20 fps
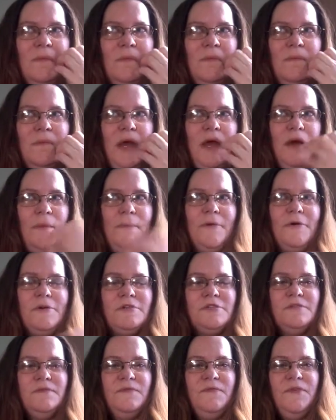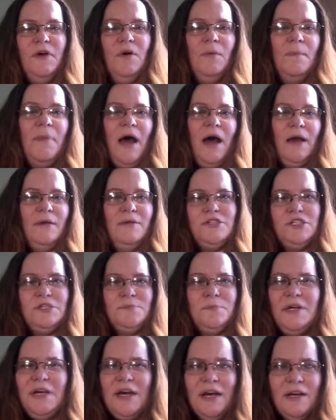make a person feel bad just
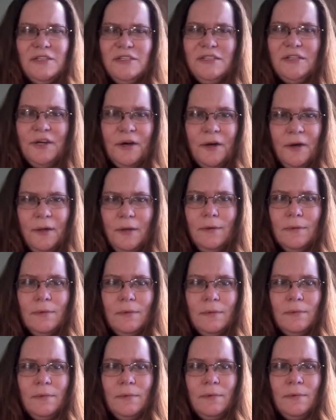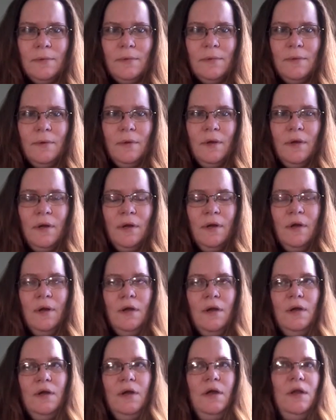because they're new?
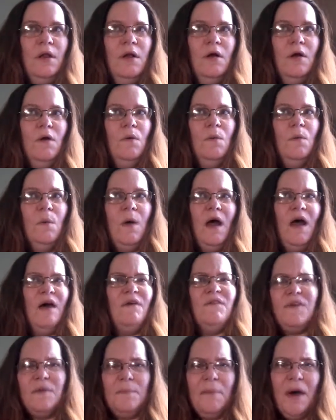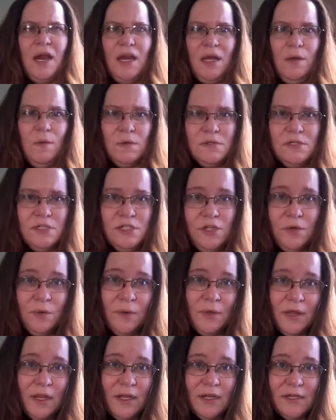You know, everybody was new
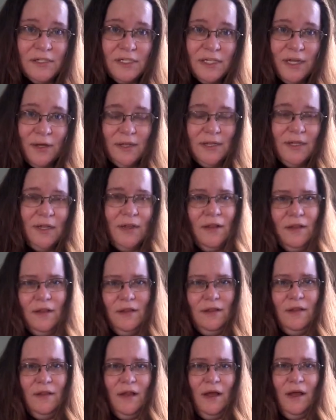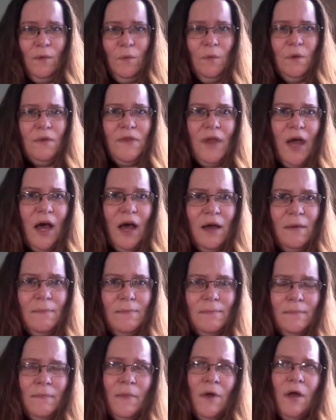at this at one time.
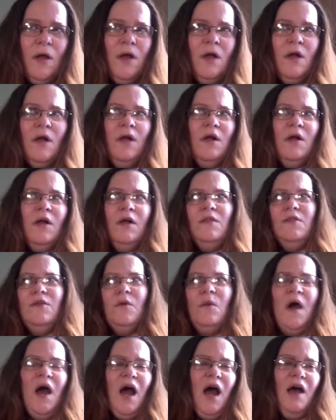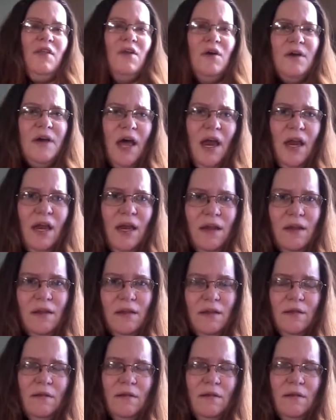The way I look at it,